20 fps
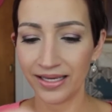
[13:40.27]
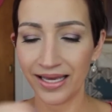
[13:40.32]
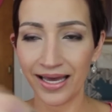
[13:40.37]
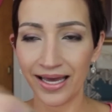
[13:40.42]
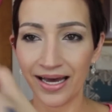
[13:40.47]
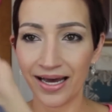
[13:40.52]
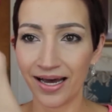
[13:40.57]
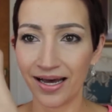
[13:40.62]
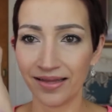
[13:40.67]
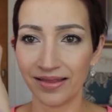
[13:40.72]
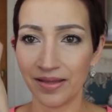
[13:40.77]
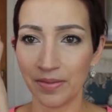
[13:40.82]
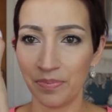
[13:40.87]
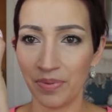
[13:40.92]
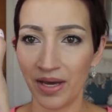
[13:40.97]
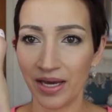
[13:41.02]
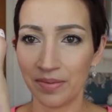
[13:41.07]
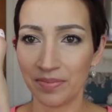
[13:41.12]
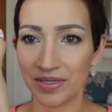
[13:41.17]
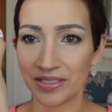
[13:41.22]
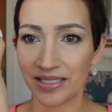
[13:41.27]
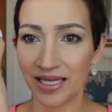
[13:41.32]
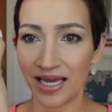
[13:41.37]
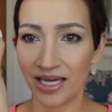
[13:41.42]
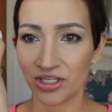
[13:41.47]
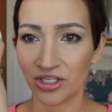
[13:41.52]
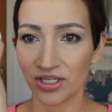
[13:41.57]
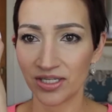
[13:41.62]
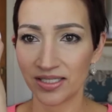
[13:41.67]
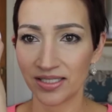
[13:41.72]
Yeah, the
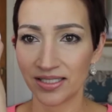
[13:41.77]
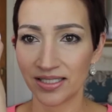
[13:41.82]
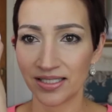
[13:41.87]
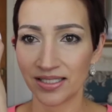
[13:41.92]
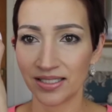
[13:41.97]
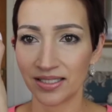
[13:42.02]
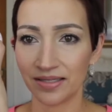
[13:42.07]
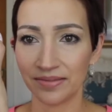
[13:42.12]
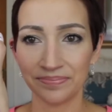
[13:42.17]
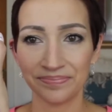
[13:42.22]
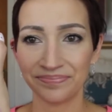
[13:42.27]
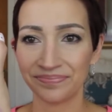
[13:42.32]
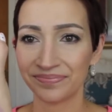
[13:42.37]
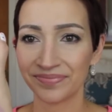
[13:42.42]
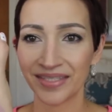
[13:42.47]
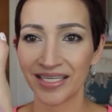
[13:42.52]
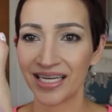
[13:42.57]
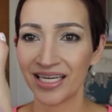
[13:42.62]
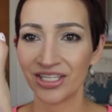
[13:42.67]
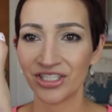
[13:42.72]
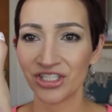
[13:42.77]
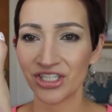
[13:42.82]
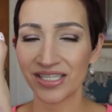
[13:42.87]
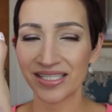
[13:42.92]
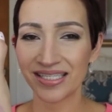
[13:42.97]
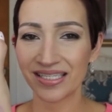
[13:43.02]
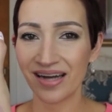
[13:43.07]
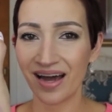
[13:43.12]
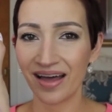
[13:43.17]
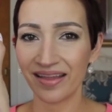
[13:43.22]
pigmentation's
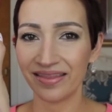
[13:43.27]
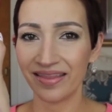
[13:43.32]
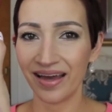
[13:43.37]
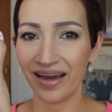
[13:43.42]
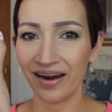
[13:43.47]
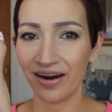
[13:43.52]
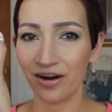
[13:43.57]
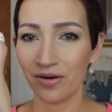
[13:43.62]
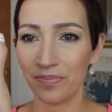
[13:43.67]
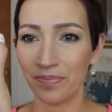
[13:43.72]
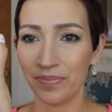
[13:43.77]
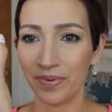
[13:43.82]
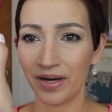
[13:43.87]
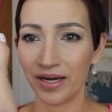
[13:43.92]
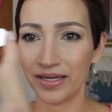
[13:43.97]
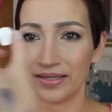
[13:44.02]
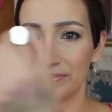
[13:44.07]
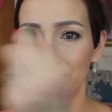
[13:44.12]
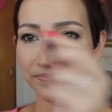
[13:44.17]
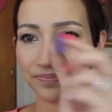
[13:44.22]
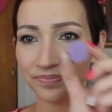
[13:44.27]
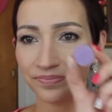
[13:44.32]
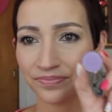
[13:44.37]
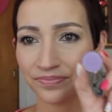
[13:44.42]
just not there, but